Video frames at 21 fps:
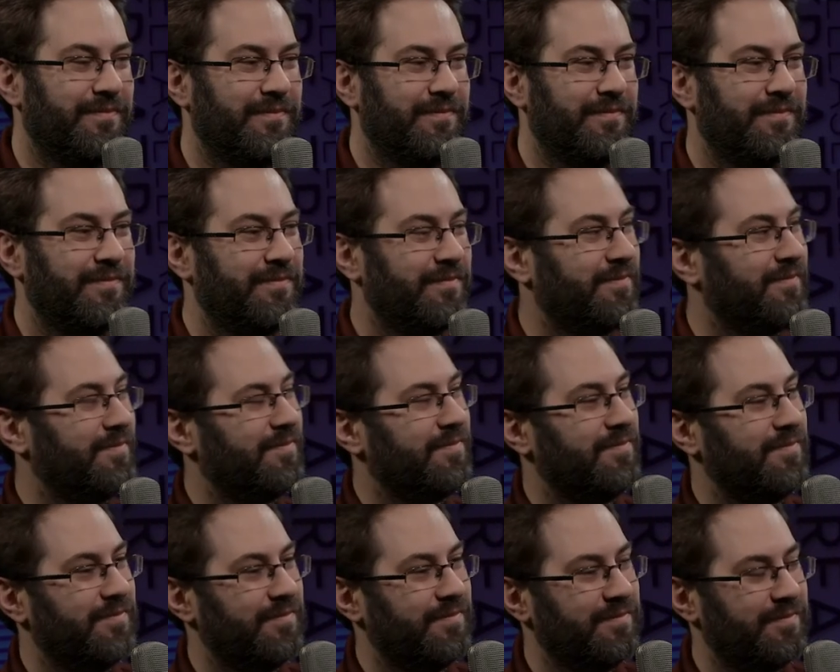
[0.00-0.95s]

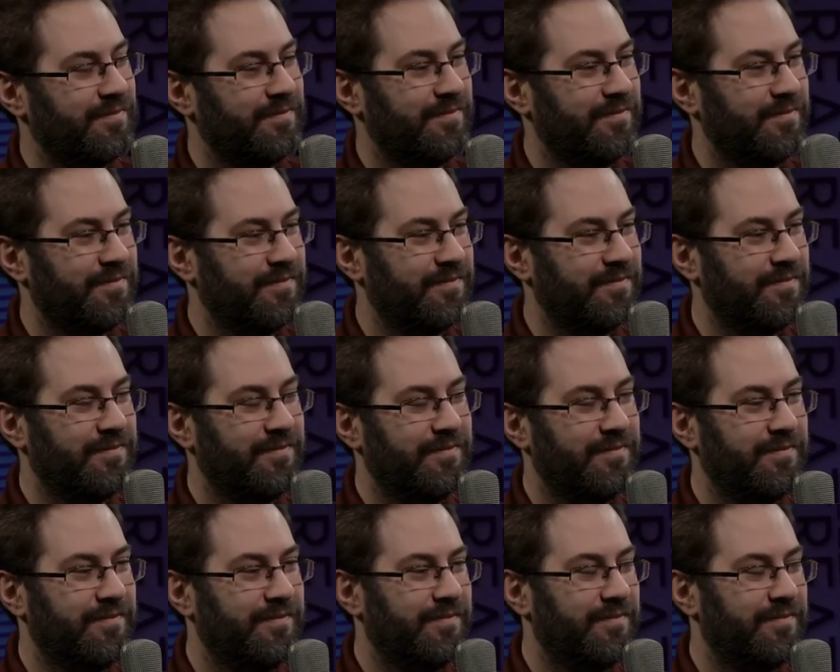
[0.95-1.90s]

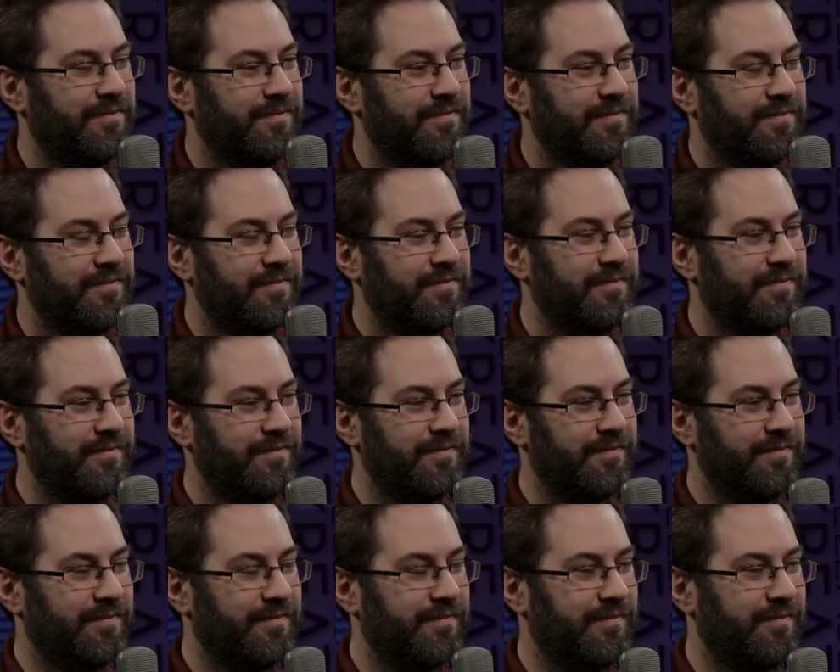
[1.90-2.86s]

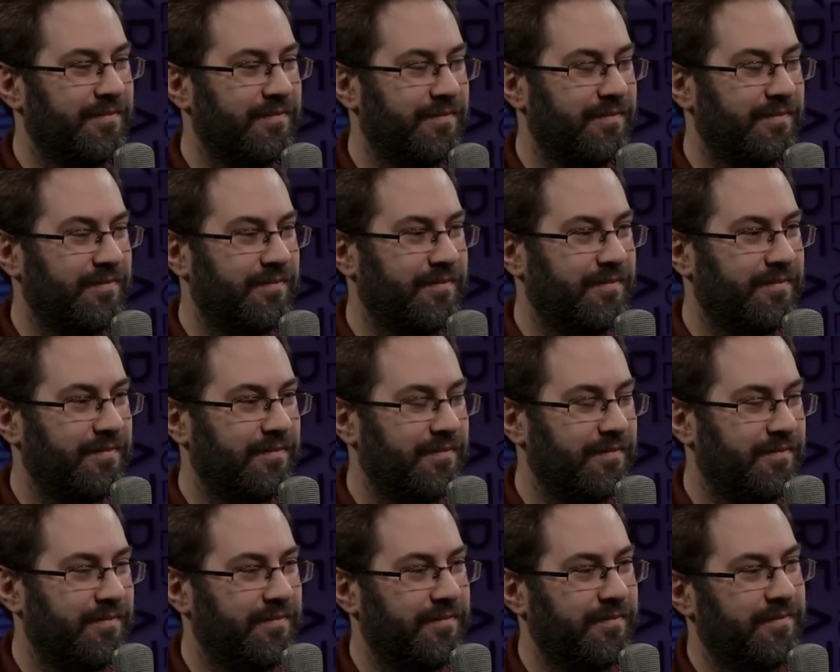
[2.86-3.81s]

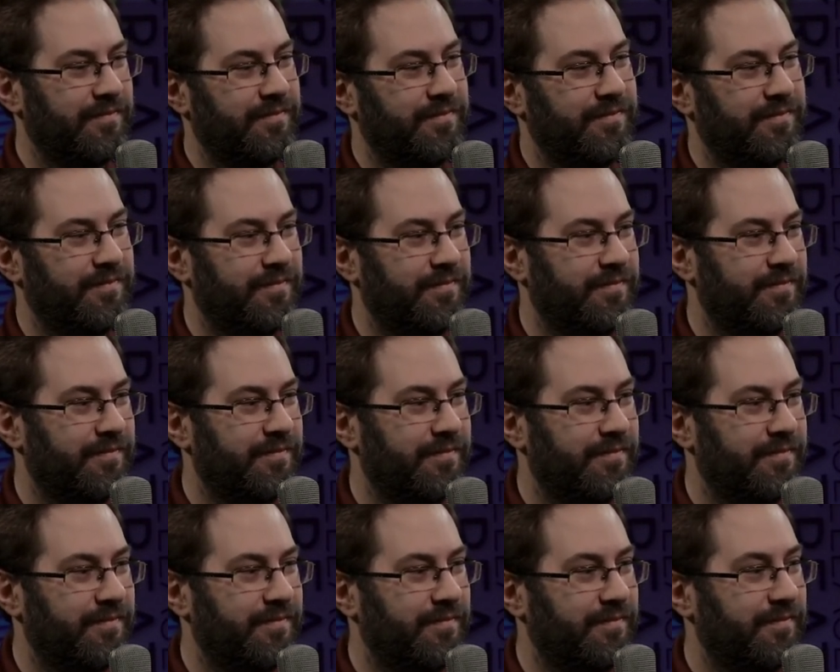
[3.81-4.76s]

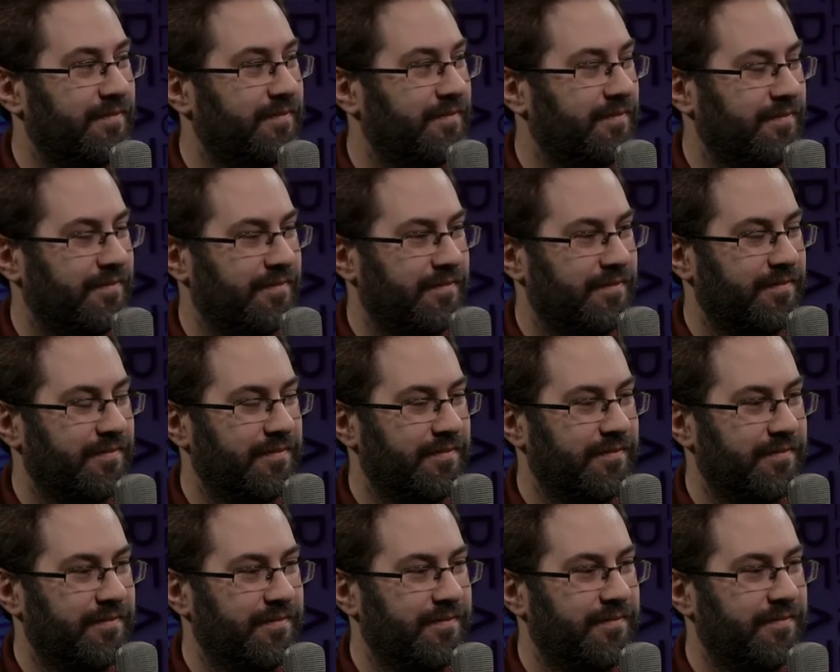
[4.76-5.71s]
(not speaking)